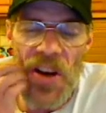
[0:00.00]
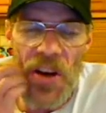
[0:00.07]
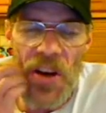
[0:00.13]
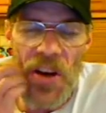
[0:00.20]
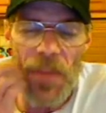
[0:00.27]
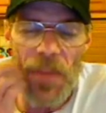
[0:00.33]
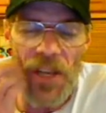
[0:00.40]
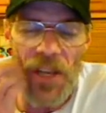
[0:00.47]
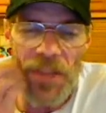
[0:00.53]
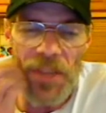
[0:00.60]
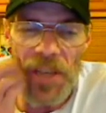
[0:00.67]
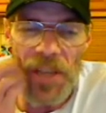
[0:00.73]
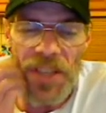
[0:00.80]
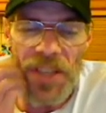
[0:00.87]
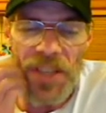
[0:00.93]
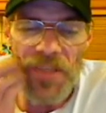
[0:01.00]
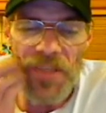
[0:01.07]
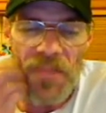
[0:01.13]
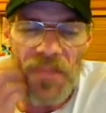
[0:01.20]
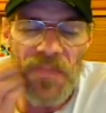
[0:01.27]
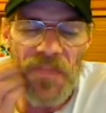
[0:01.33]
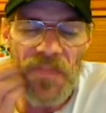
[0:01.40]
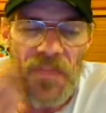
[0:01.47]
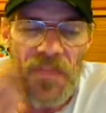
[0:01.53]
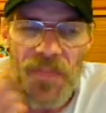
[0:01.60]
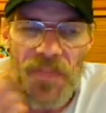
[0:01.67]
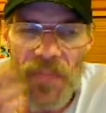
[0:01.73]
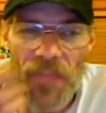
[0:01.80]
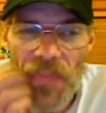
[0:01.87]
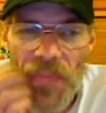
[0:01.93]
a buddy of mine
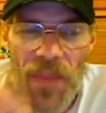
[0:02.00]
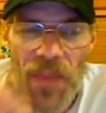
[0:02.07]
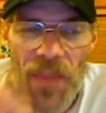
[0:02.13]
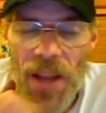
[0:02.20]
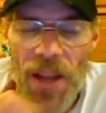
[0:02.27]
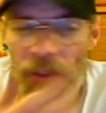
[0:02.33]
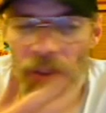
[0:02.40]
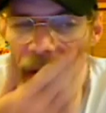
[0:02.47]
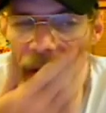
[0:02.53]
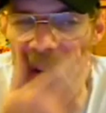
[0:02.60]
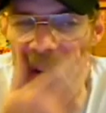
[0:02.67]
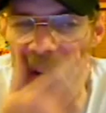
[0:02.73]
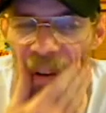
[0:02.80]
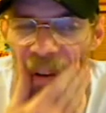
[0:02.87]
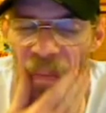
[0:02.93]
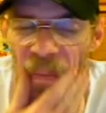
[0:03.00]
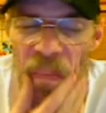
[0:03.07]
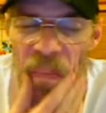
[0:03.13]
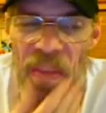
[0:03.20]
out there,